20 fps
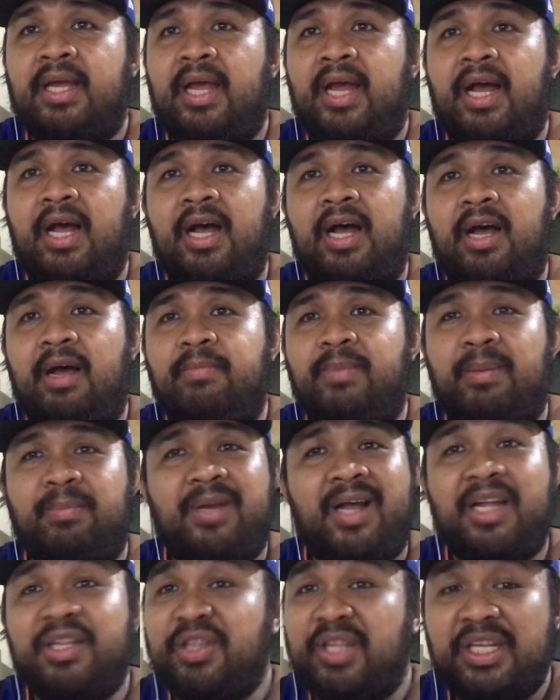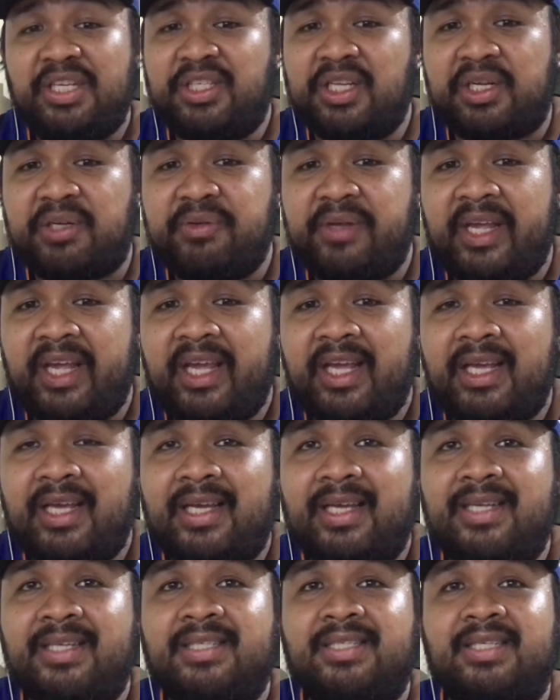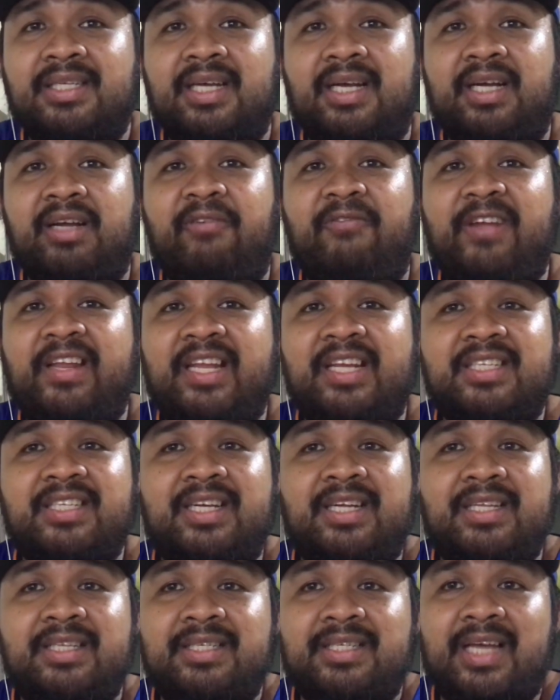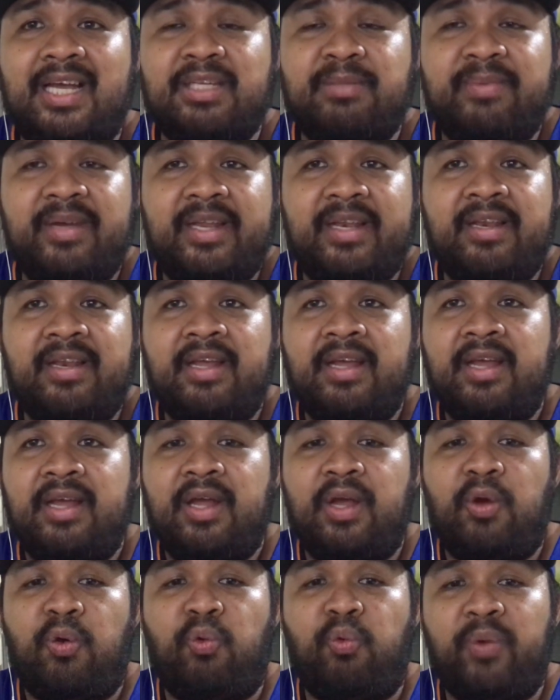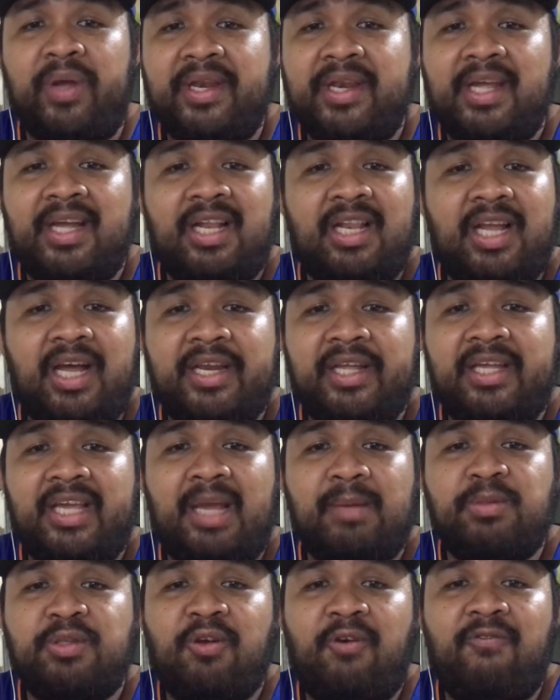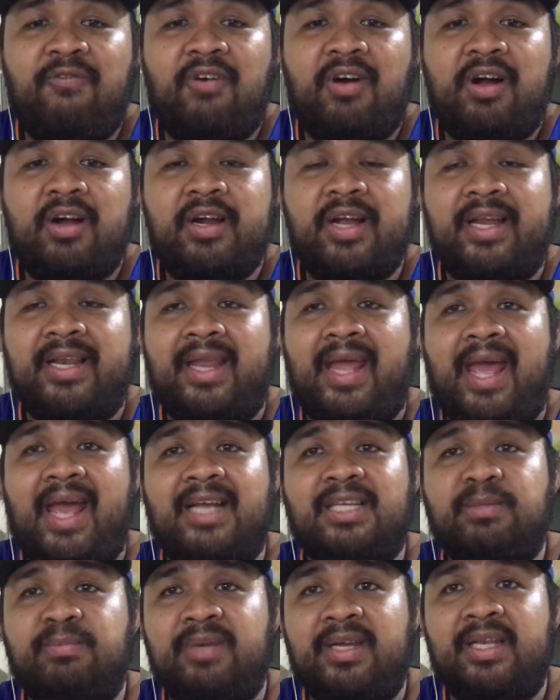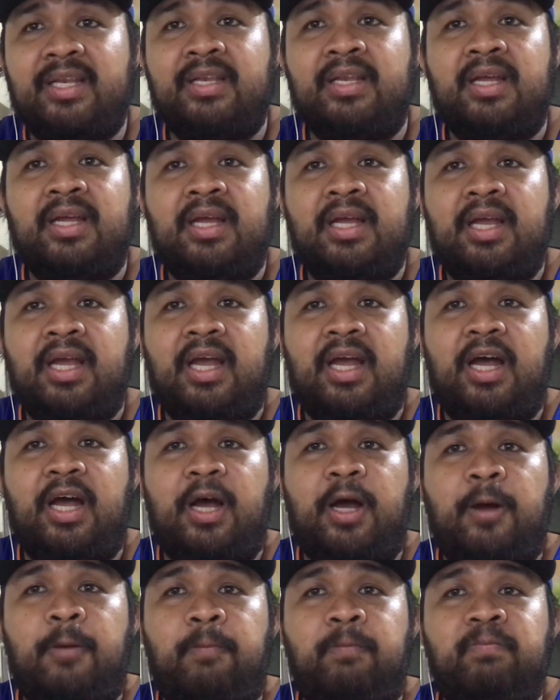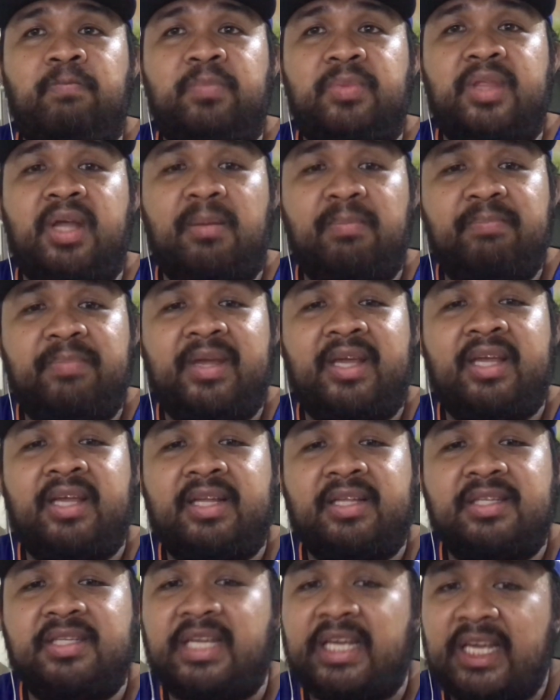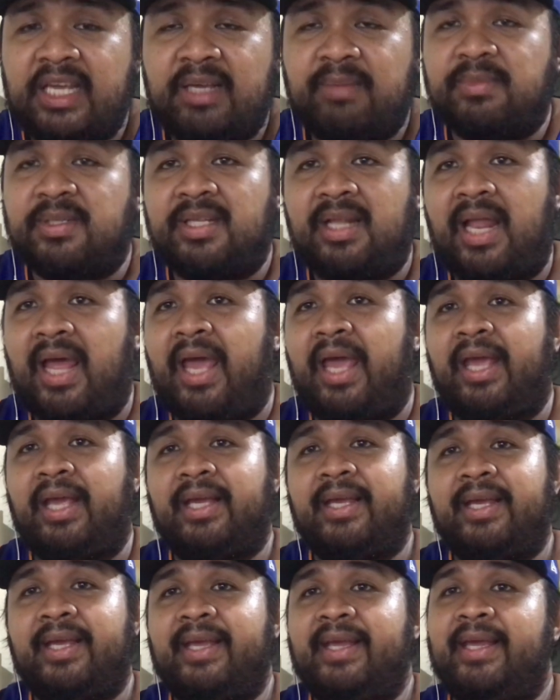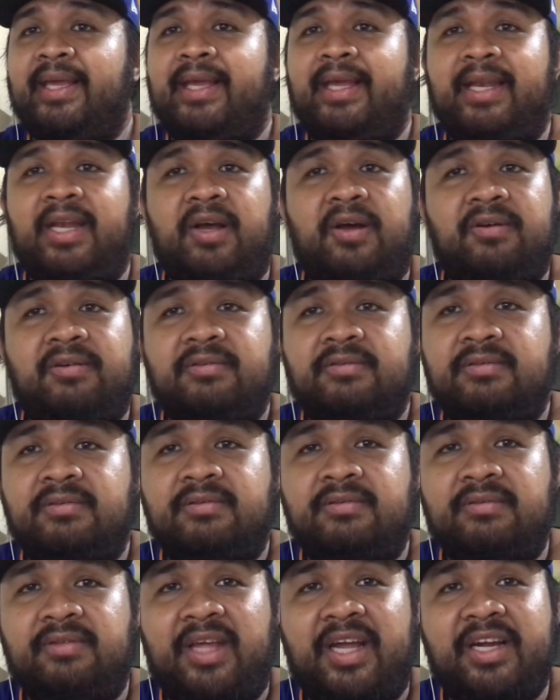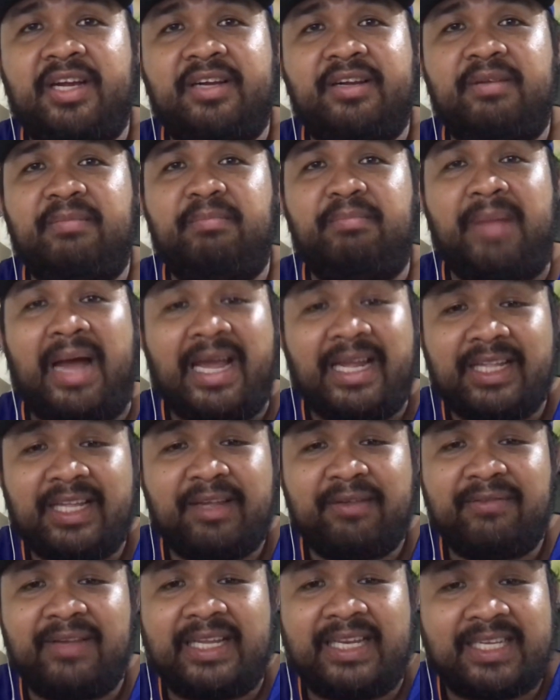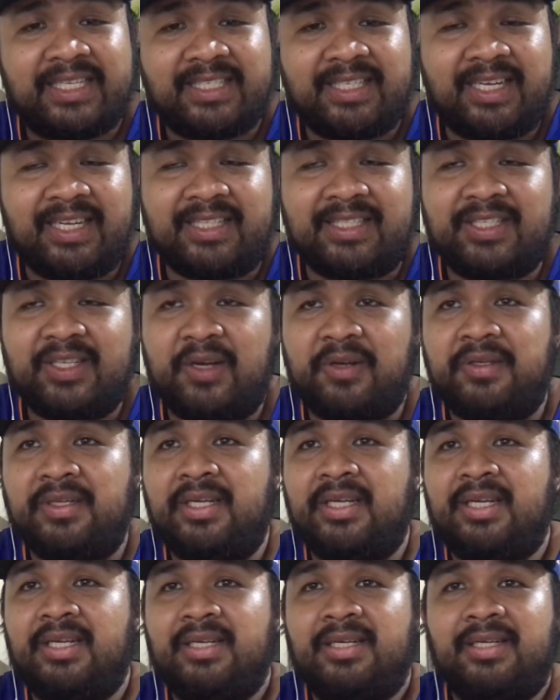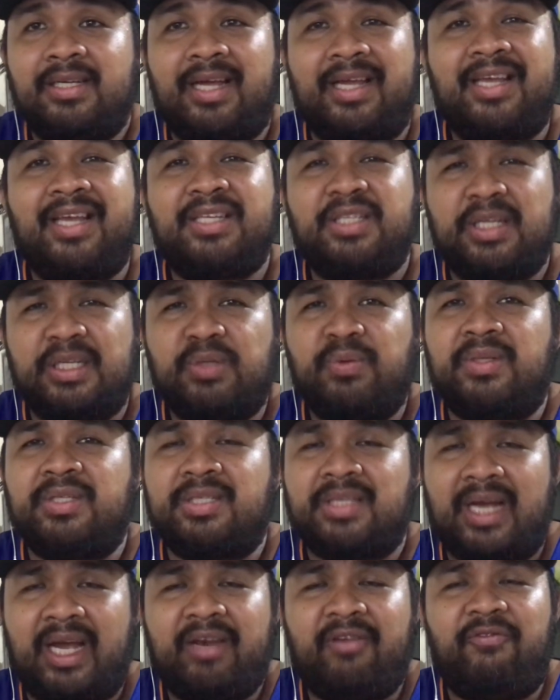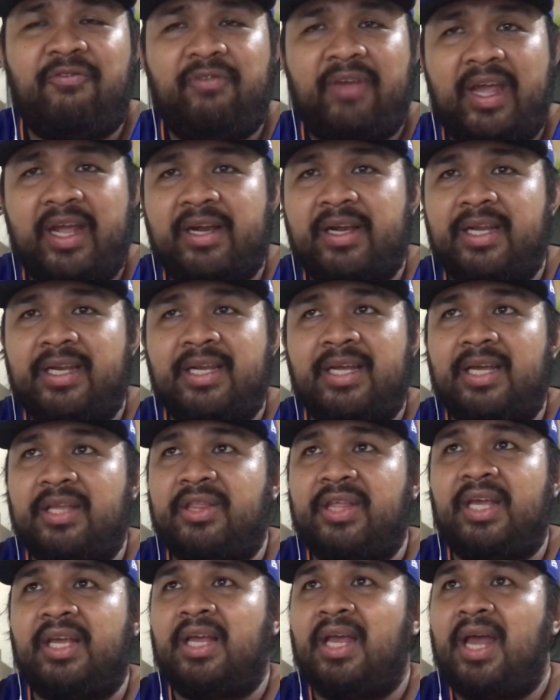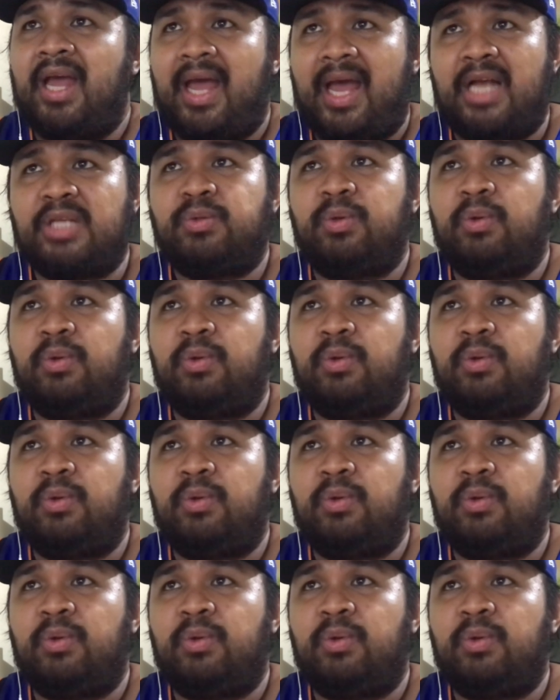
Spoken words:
I'm not disagreeing because Phoenix Suns has been winning a lot of games so far and has been dumping teams like, you know, their mighty Phoenix Suns. So I guess this one's kind of fair. And I think as we